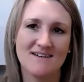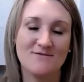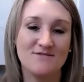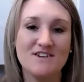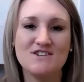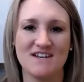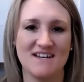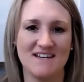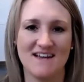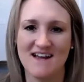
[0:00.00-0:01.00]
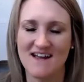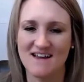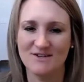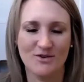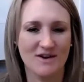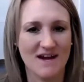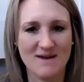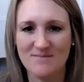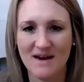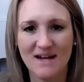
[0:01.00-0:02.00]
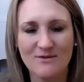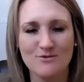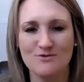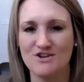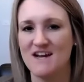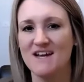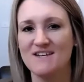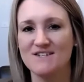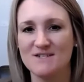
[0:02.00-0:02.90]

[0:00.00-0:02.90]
a vision and create meaningful change.